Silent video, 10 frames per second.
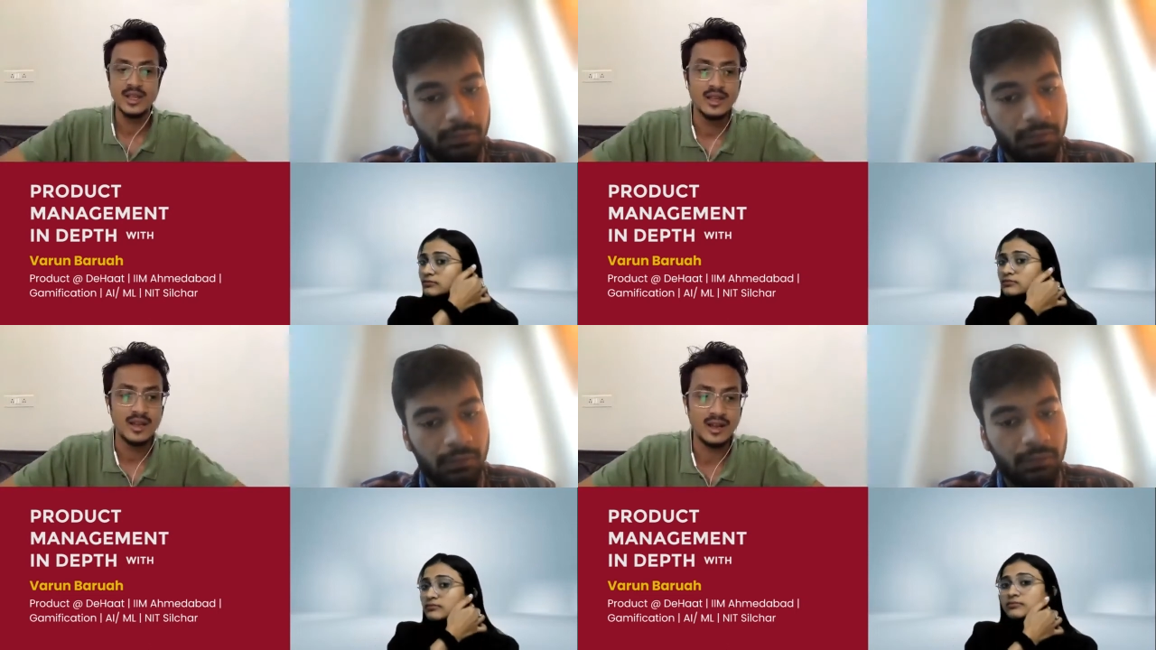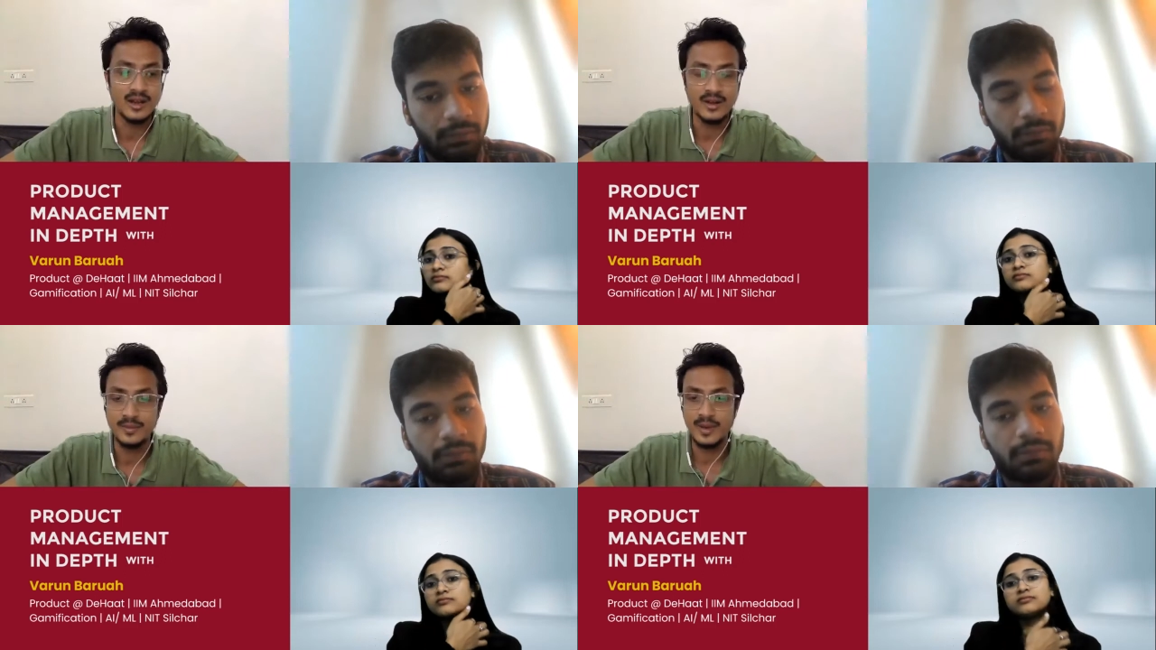
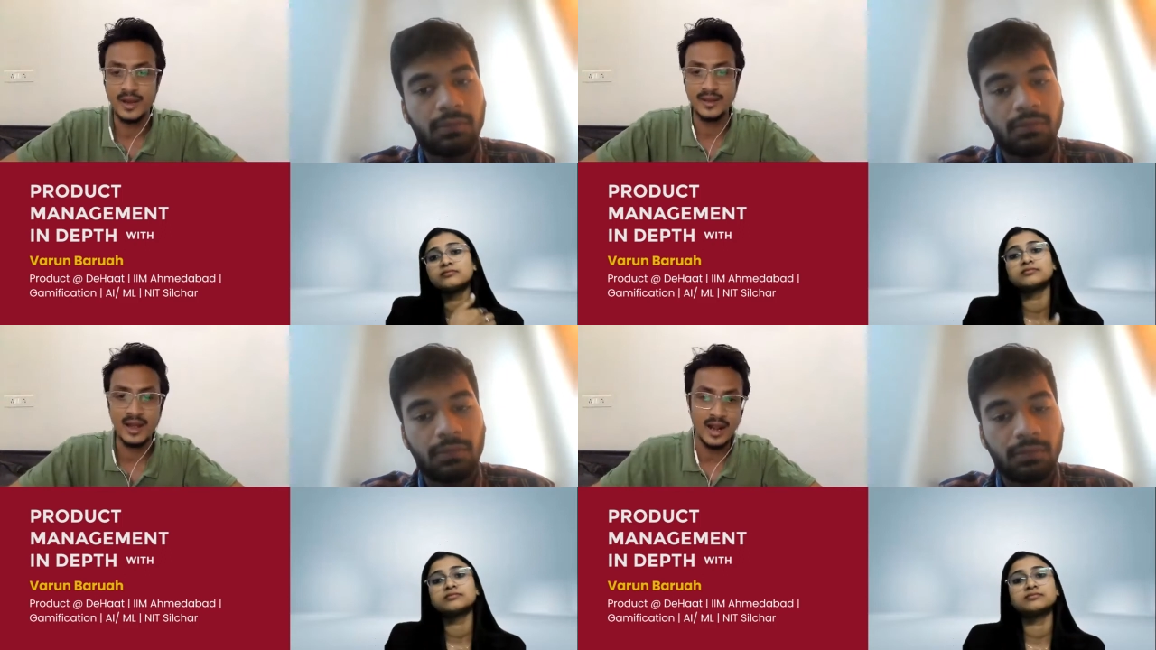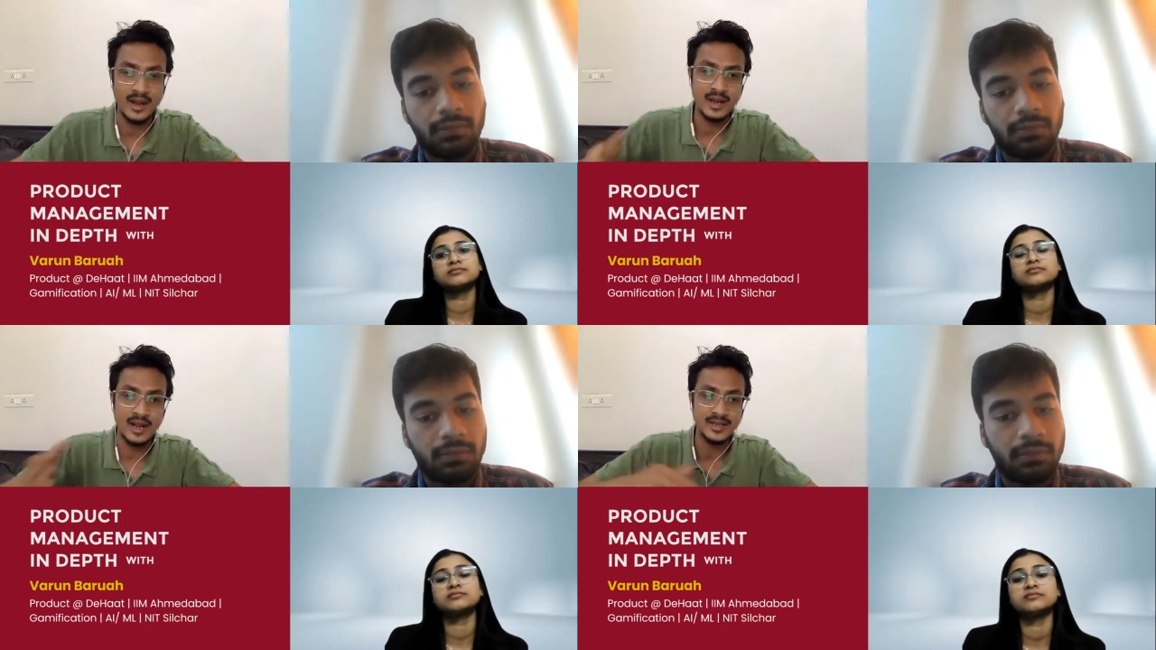Speaker 1: uh, are, are,
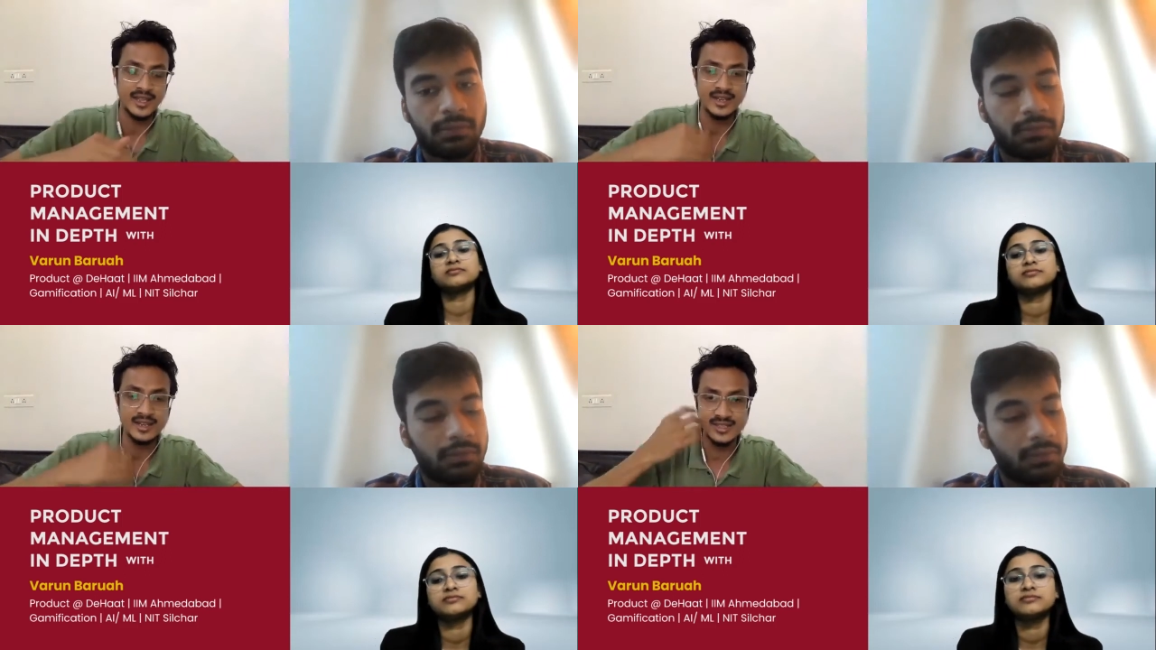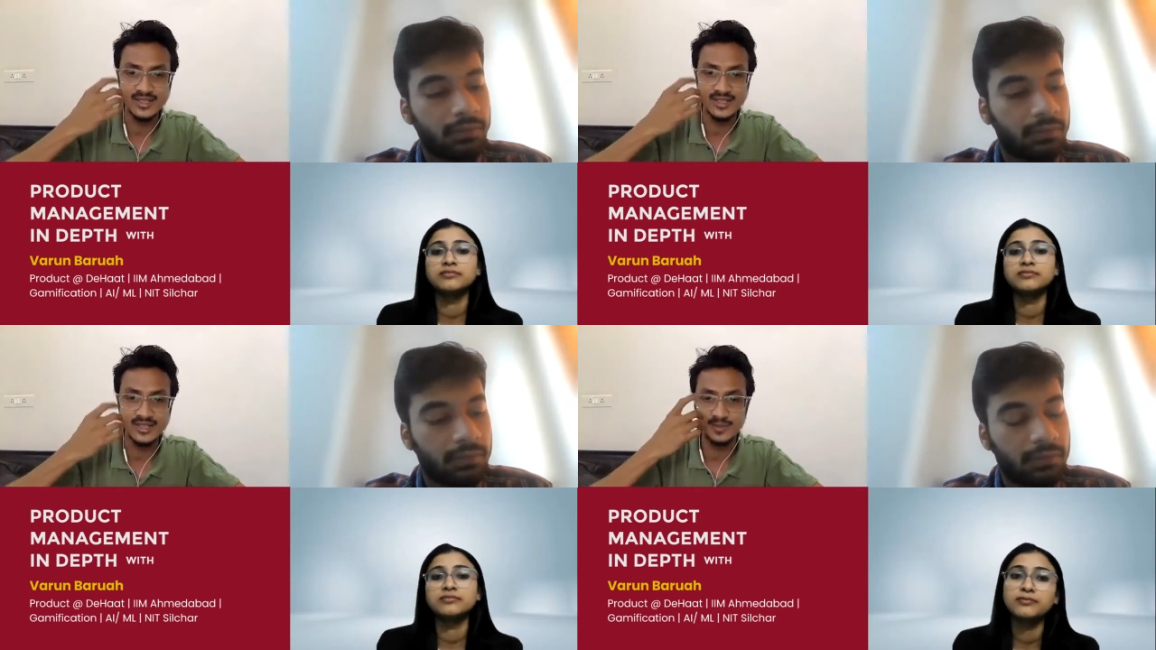are taking this
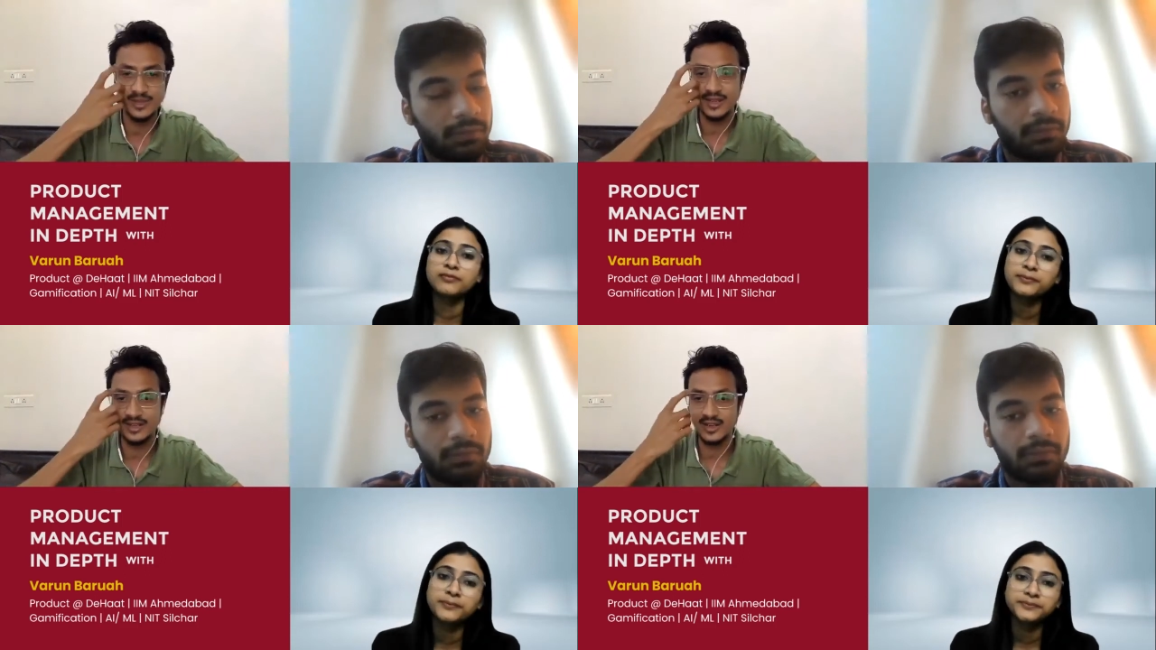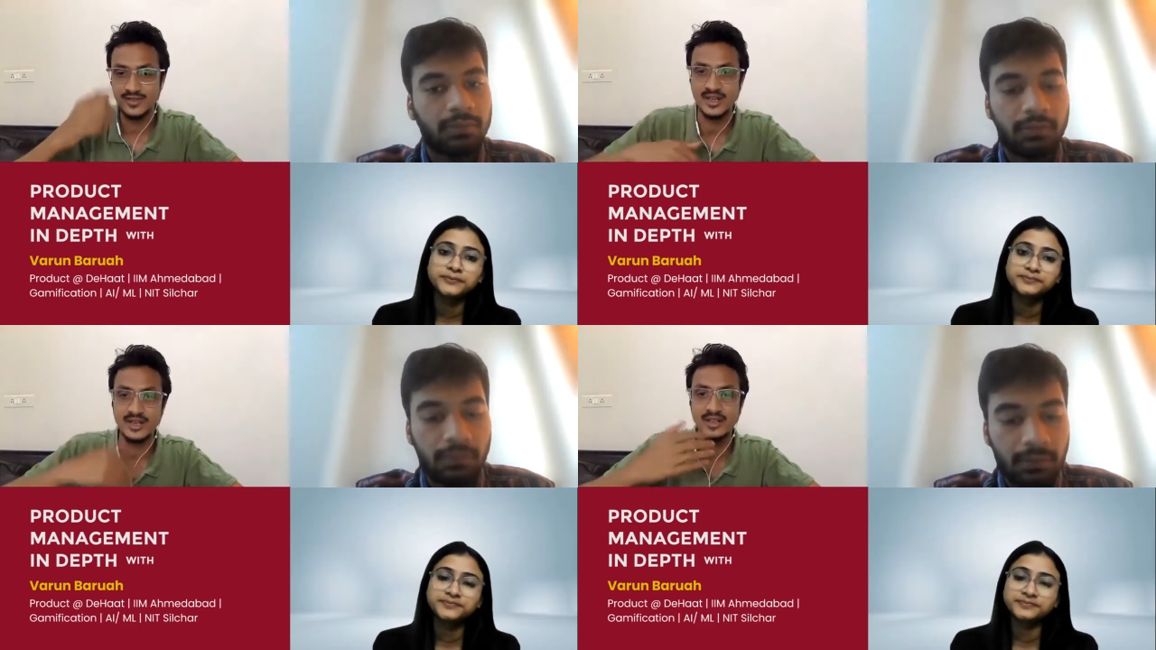discipline and kind of
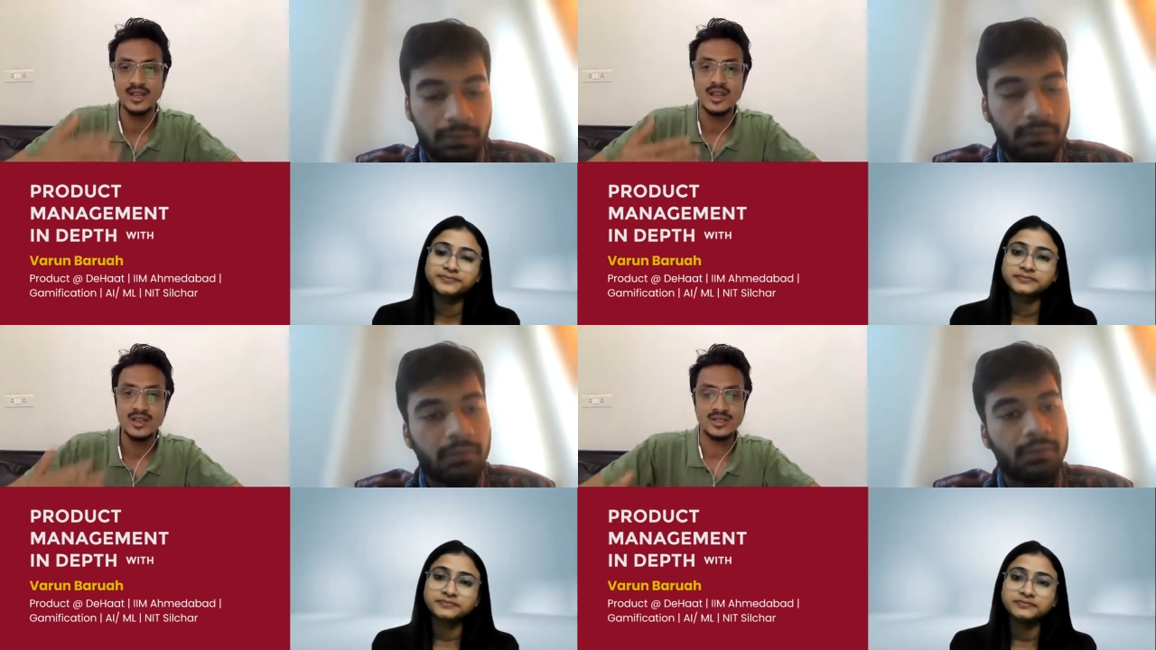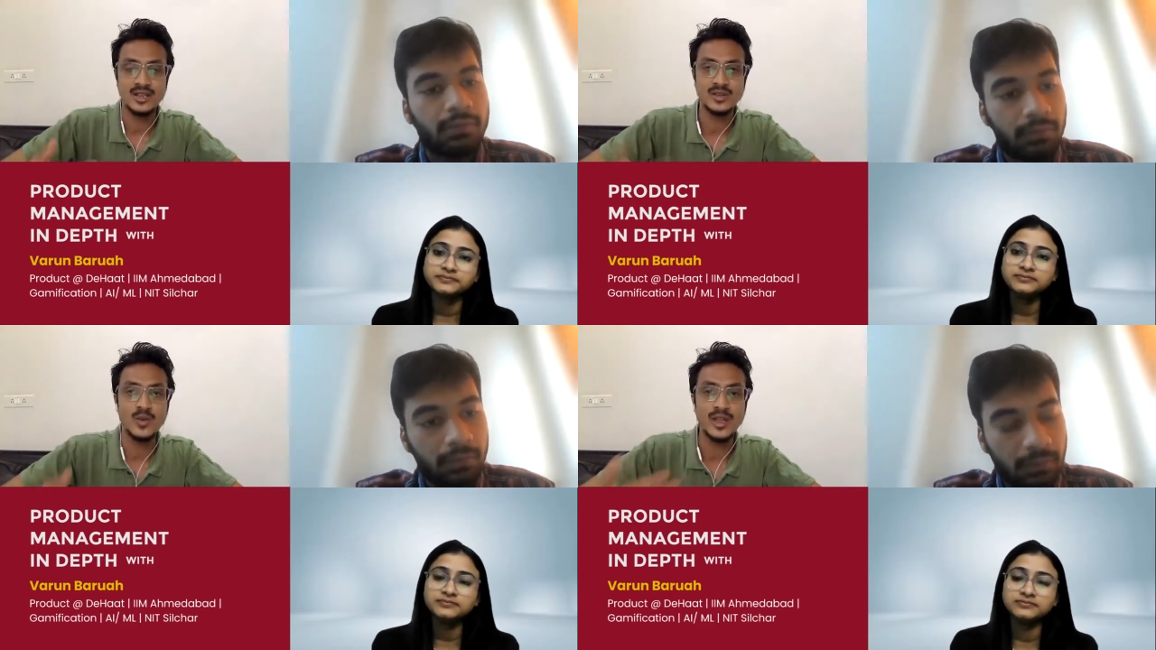starting
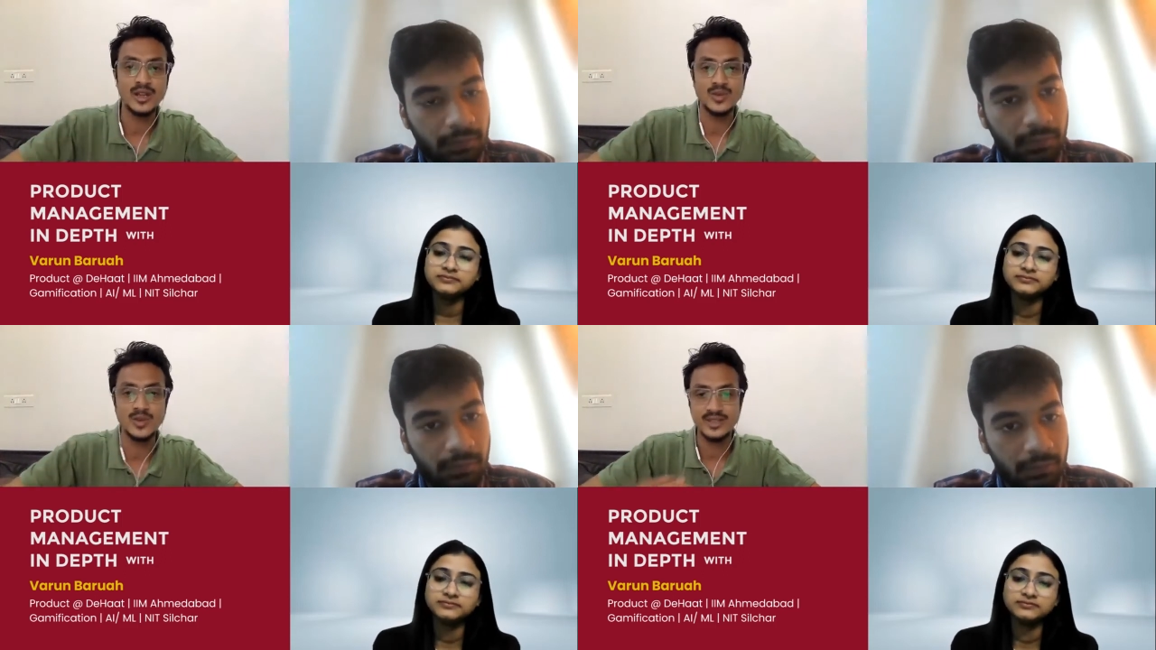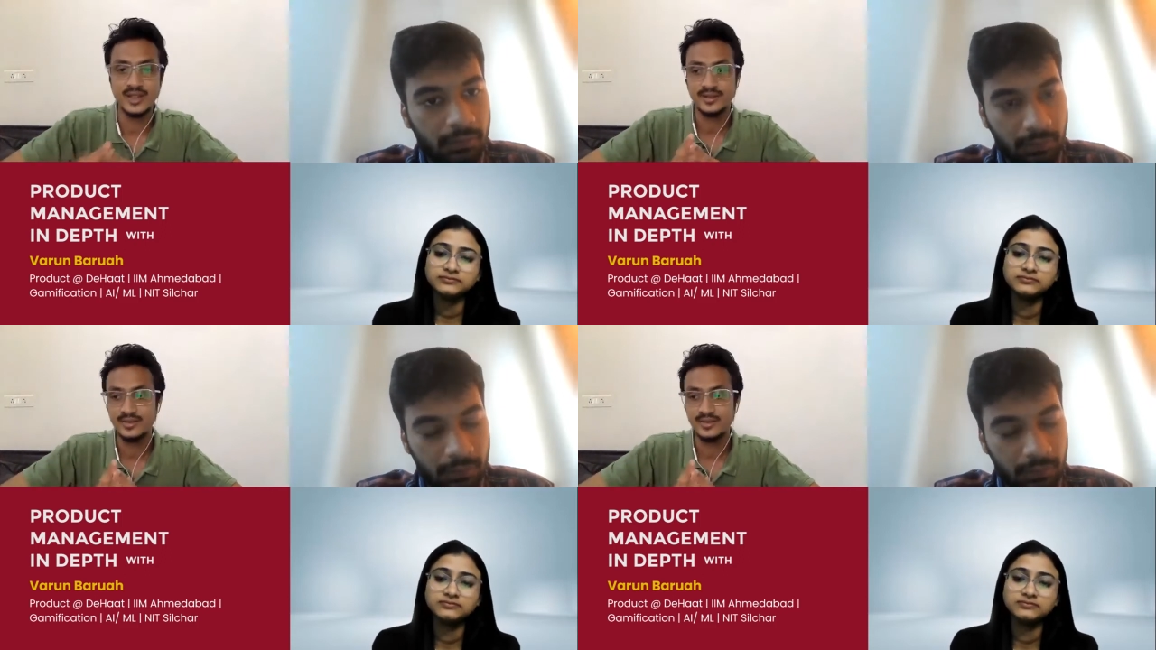start working towards that.